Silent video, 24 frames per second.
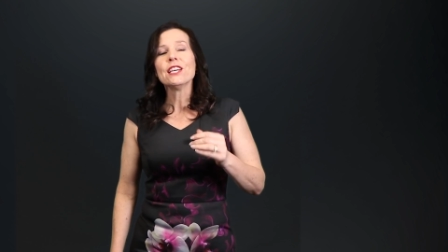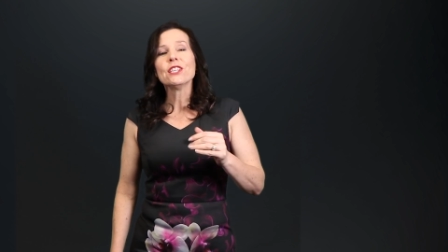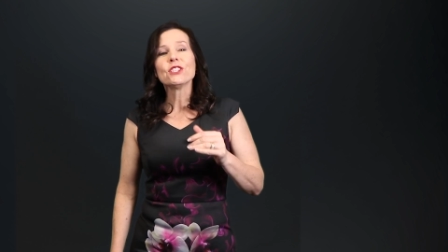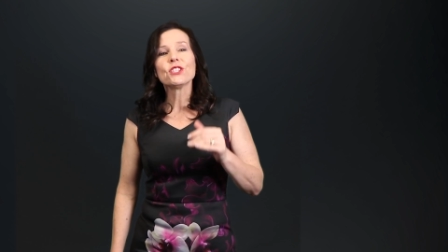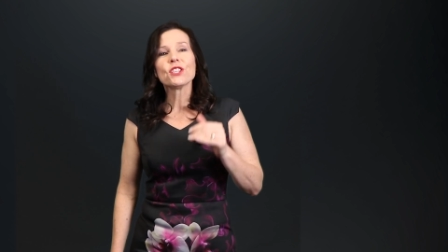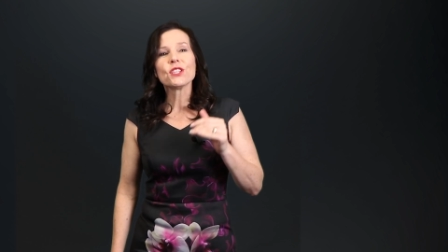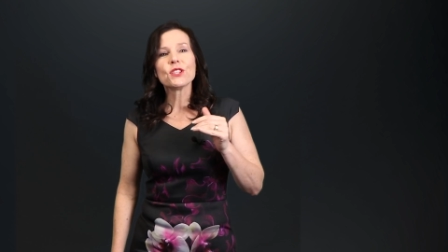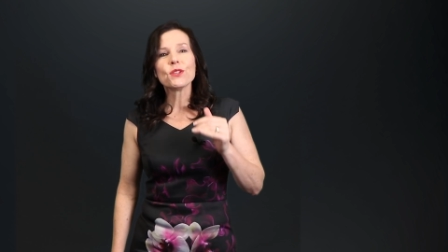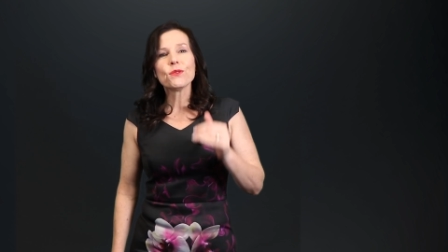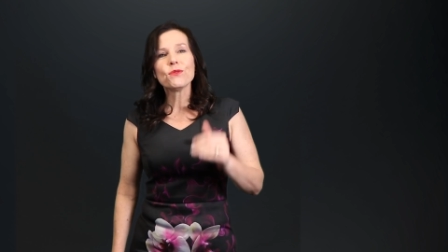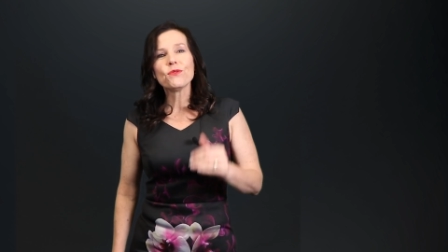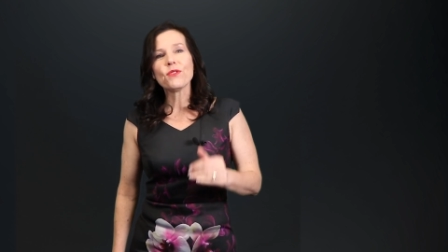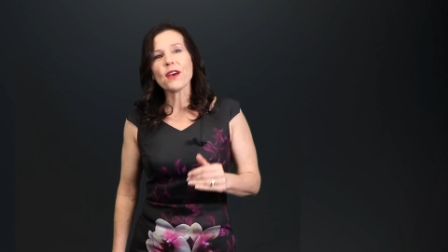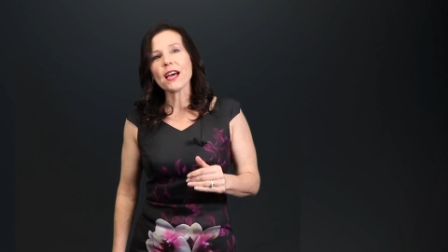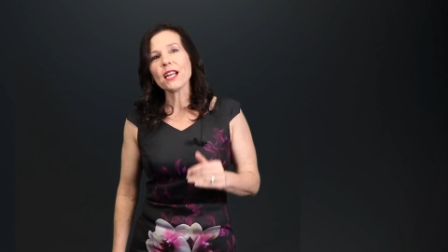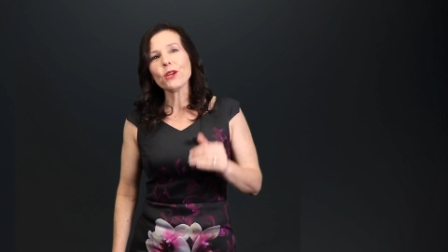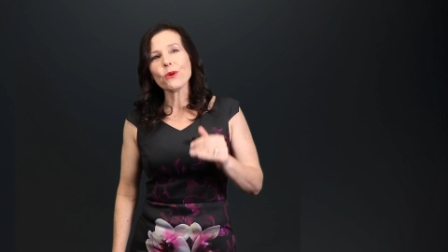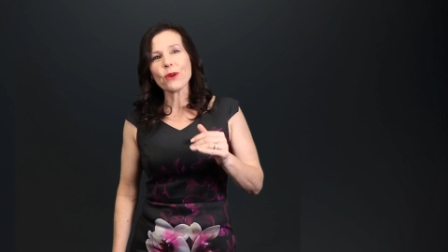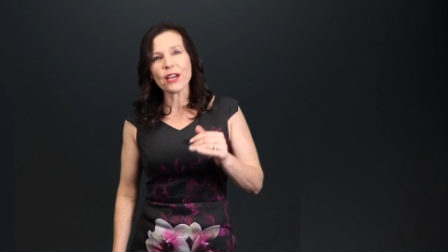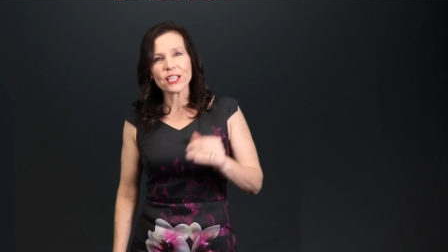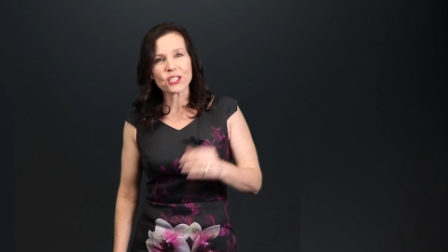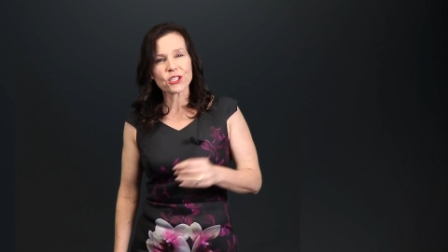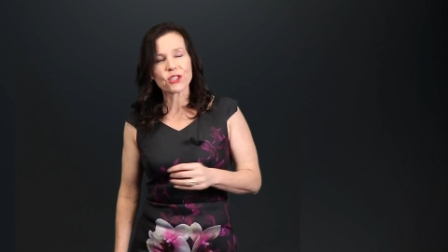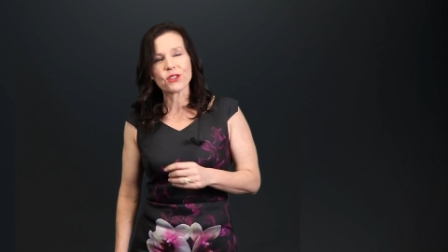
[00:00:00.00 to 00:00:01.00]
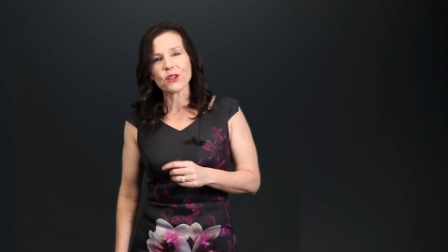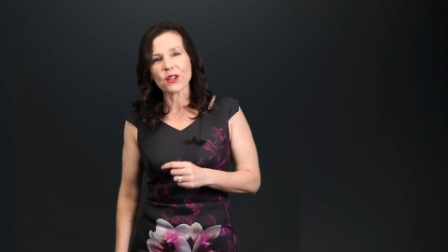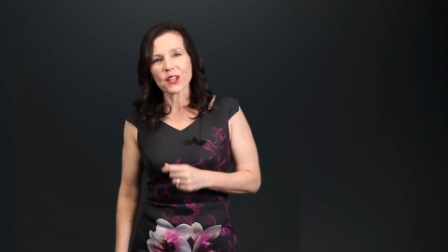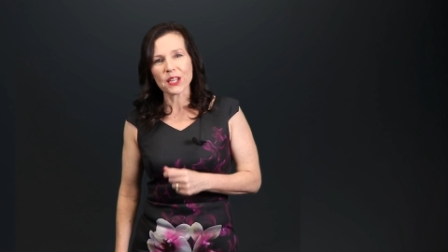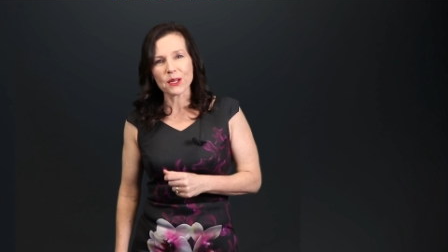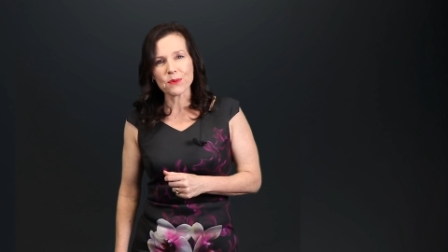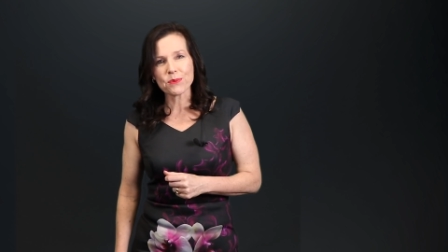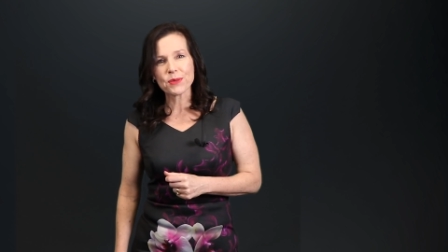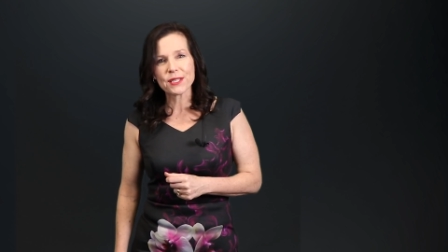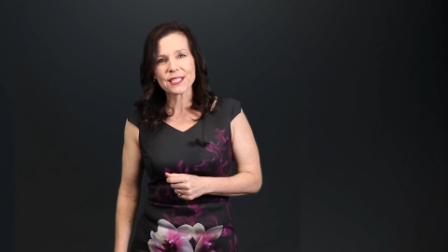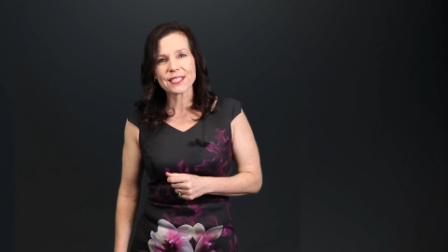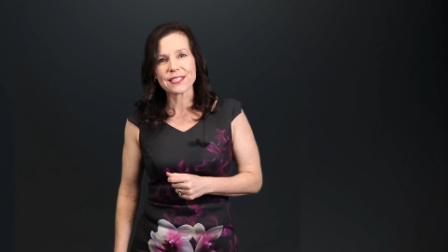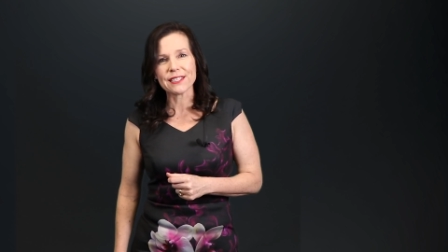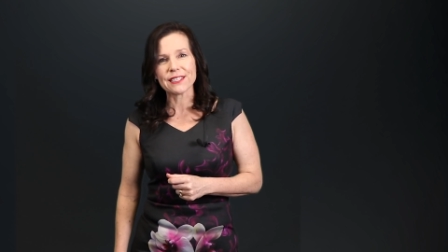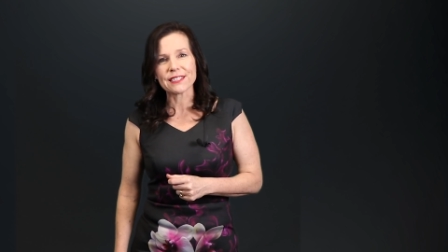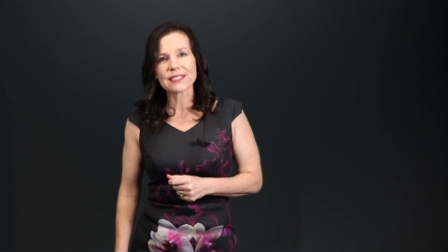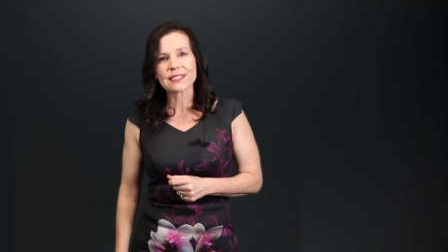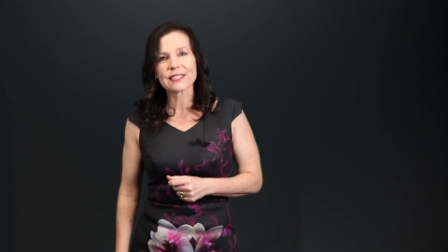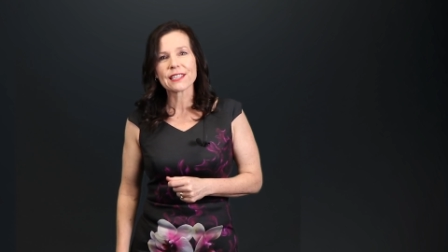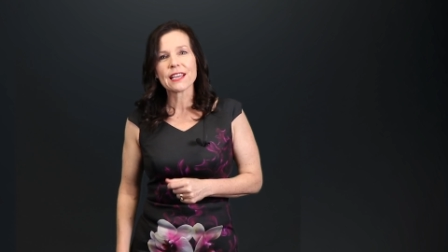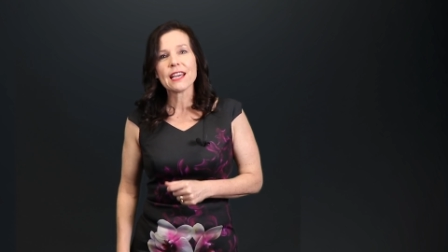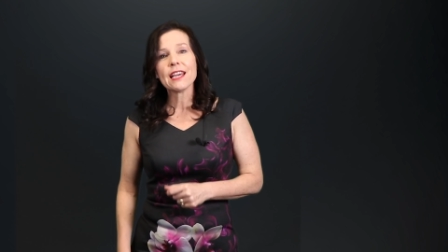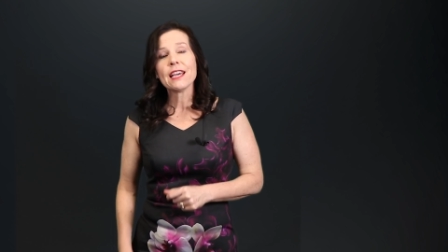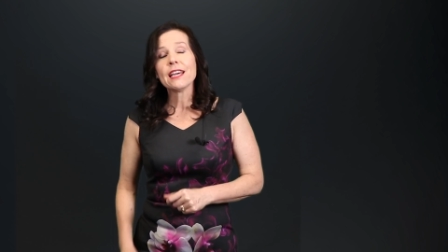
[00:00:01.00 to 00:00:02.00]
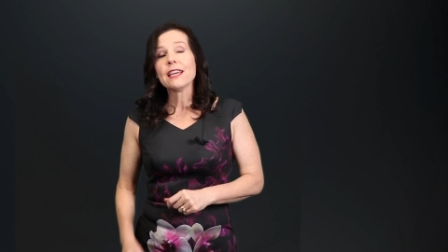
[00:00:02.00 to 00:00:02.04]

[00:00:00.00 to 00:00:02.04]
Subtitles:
to the valuation of their business.